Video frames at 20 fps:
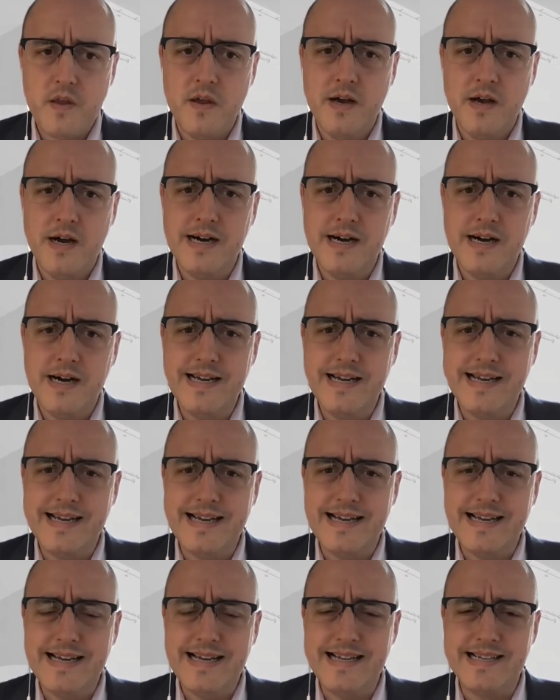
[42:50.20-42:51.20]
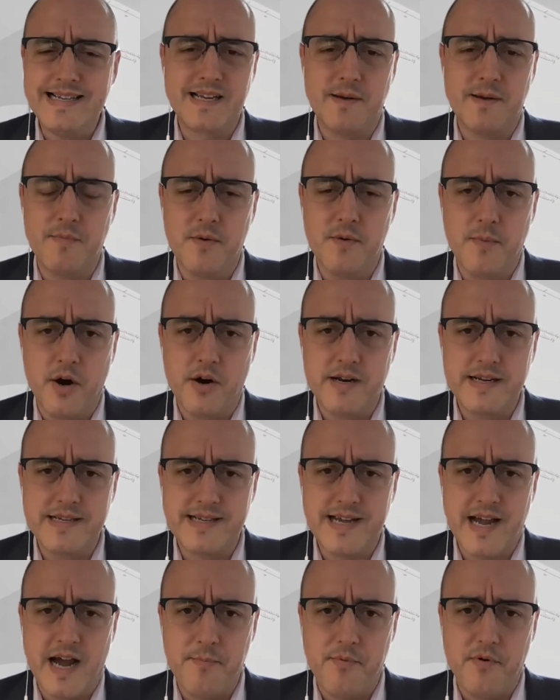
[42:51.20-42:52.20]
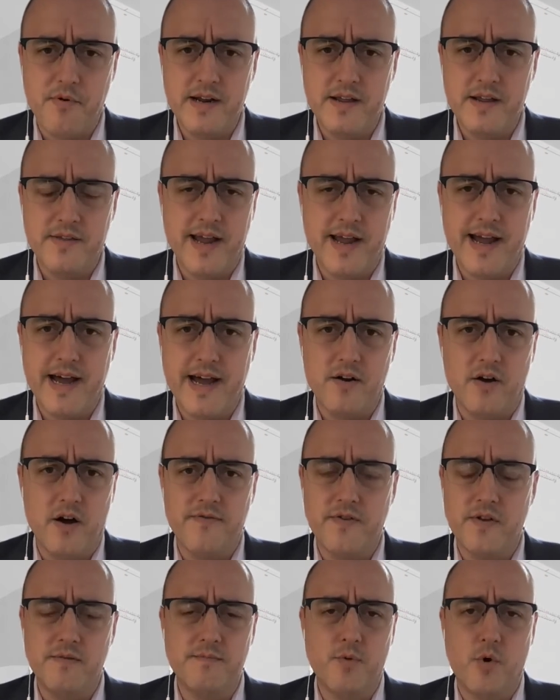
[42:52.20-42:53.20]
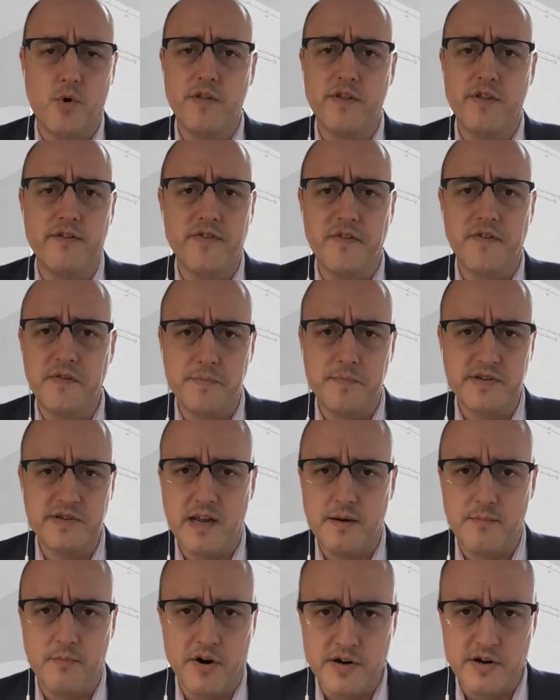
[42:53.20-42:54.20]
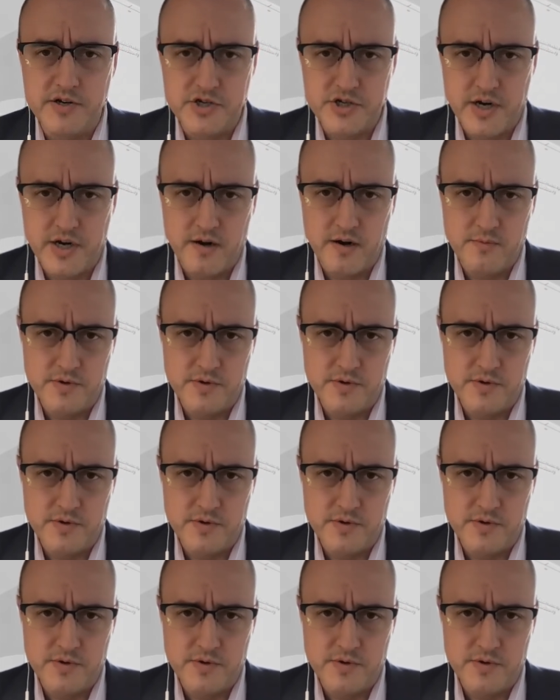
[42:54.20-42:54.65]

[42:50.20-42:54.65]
In some of the markets they operated, they had often more than 50% market share,